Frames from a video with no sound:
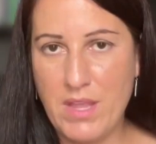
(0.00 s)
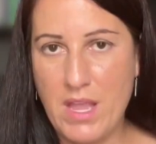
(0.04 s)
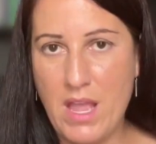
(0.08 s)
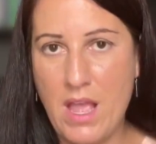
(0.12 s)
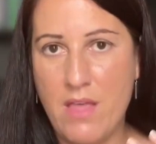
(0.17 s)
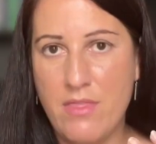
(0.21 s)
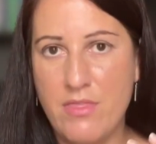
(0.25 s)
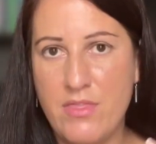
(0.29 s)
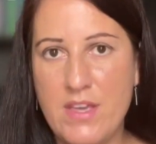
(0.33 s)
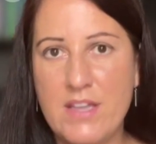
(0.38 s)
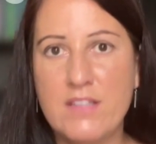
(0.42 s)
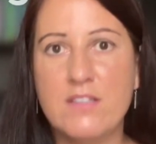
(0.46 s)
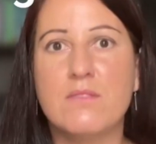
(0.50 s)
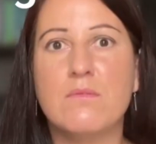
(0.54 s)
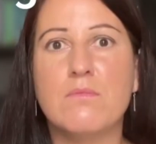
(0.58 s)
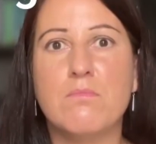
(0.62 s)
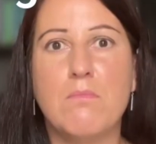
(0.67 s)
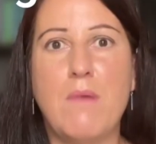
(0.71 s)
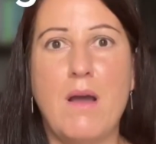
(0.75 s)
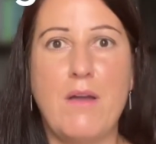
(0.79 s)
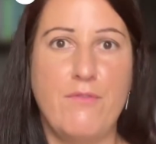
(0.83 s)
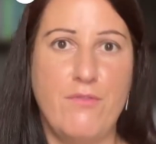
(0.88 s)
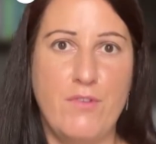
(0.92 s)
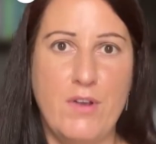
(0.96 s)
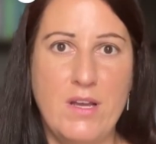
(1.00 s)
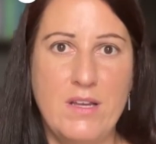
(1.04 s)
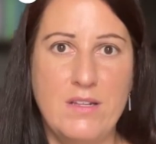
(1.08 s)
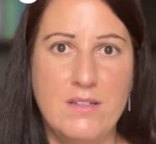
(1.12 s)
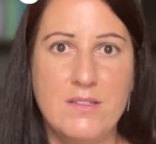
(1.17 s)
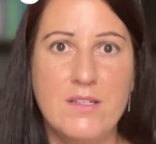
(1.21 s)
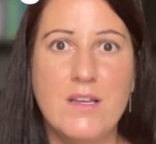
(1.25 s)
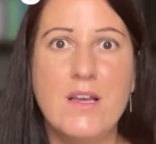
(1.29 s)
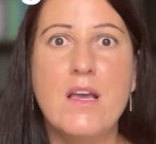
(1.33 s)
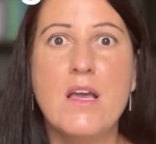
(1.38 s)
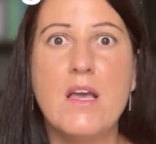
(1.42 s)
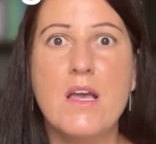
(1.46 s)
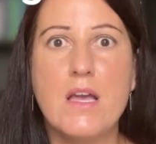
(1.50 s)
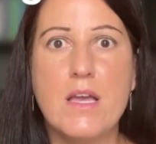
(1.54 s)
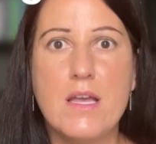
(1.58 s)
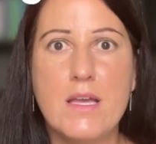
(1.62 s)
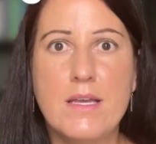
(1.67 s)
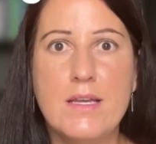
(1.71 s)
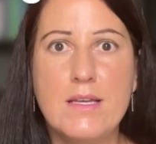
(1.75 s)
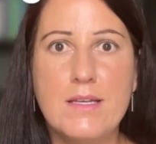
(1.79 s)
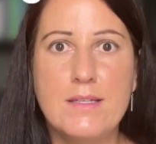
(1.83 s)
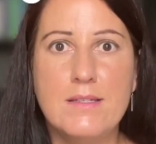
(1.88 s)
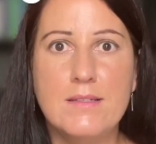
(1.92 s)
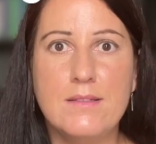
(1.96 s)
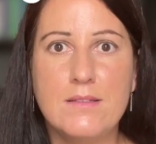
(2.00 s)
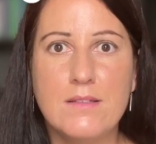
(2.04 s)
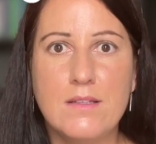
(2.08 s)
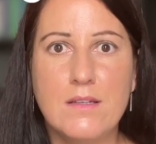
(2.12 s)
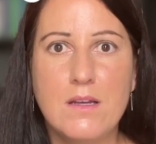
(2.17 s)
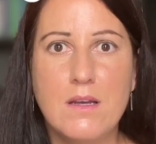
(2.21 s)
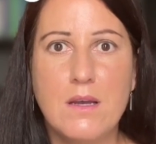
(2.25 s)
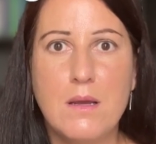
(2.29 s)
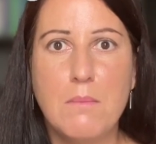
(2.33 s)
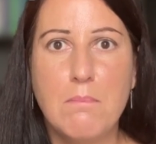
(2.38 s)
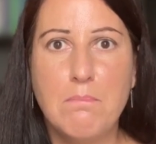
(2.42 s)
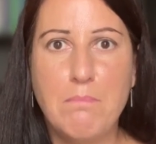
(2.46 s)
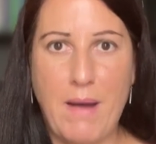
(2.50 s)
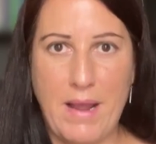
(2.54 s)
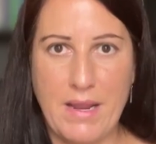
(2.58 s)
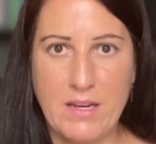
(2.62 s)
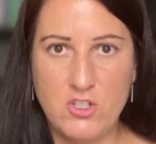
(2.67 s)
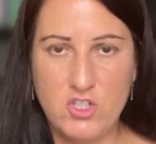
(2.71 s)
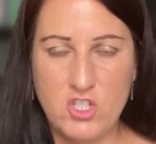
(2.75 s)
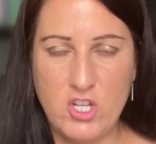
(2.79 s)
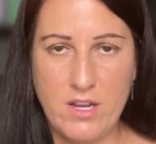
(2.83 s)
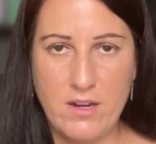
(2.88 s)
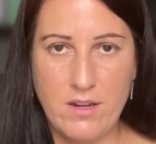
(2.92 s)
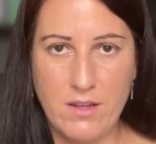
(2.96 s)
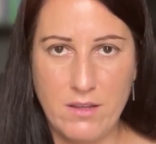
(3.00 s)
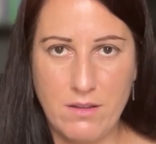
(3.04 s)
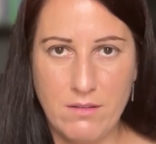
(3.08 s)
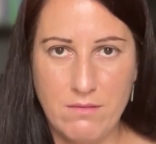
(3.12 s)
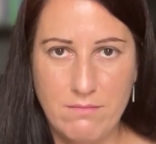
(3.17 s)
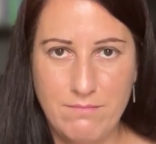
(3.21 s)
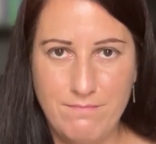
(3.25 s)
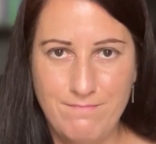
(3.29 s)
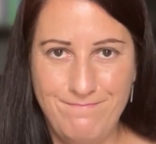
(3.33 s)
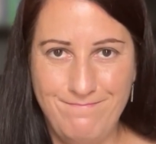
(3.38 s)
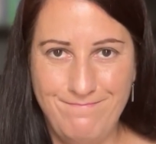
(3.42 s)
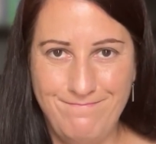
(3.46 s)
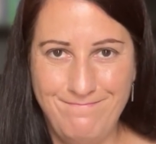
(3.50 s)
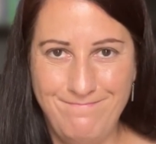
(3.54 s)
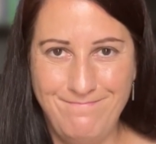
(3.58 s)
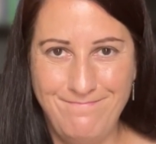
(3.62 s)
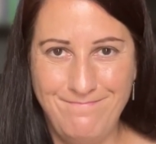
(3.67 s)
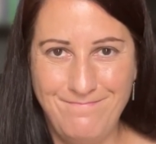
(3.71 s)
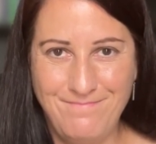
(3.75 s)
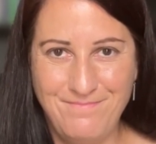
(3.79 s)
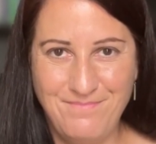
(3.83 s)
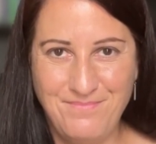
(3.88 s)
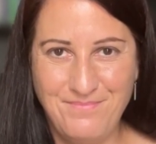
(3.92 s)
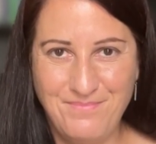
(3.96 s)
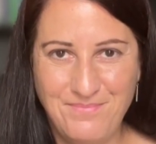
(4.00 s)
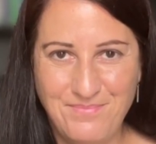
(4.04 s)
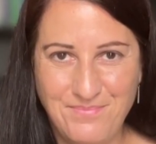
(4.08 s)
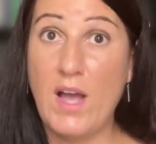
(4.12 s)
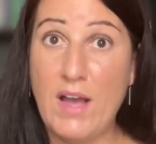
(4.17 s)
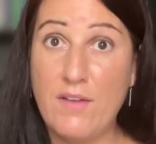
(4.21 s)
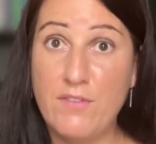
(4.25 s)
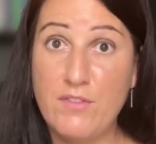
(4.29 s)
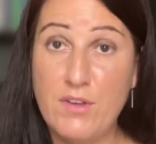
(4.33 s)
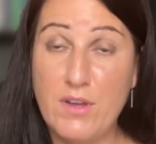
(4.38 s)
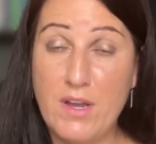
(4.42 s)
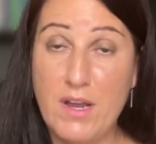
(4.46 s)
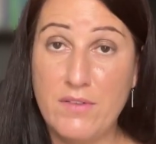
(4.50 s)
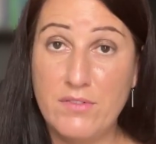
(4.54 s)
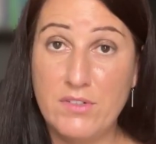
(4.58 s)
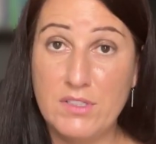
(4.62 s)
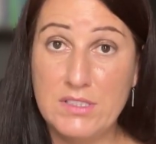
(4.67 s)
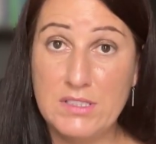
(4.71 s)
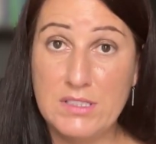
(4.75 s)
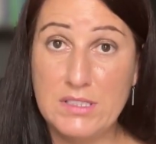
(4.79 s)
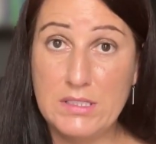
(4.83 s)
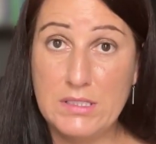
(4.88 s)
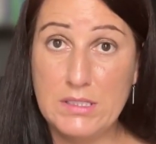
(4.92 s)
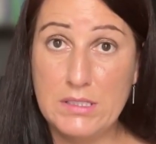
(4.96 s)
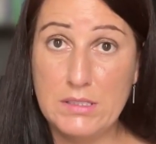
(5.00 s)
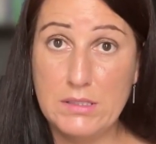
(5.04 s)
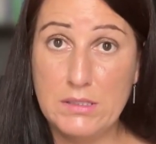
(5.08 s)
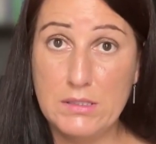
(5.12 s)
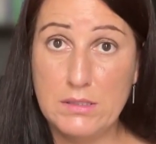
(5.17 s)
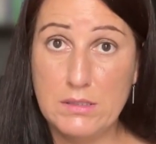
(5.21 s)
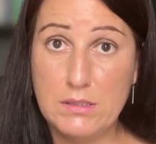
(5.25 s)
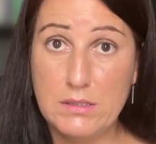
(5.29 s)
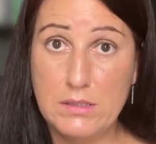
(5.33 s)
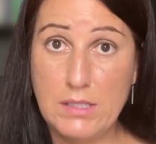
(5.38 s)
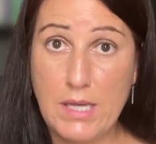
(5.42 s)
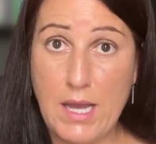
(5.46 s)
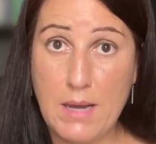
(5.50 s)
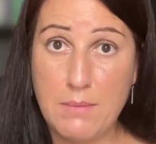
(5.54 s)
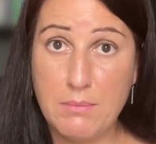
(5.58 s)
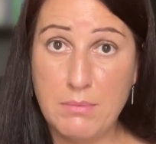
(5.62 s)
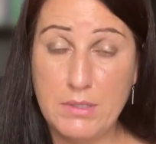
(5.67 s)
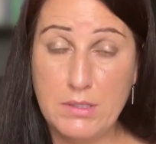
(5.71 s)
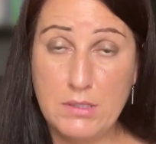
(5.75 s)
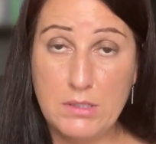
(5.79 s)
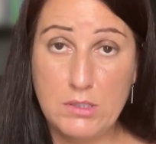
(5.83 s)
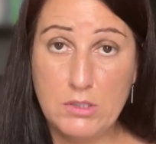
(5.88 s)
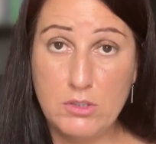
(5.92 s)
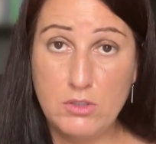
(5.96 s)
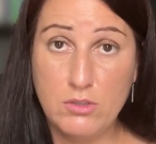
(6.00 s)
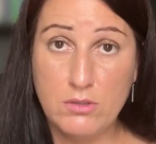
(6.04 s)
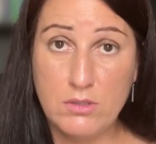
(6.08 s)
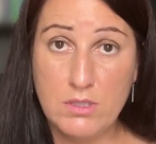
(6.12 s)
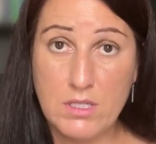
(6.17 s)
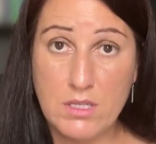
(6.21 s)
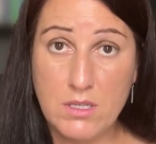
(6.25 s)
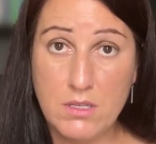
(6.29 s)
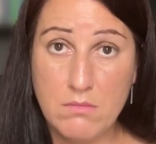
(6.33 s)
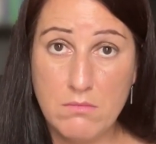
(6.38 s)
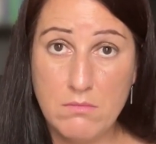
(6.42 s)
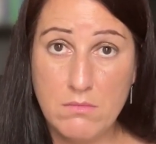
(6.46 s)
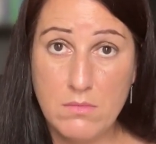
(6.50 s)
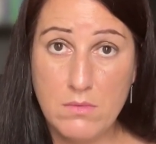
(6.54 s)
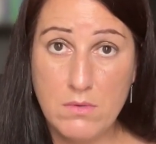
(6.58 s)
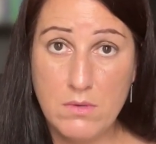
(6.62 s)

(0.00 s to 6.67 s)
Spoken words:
And this, my friend, is bike shedding. Have you ever seen this happen in your team?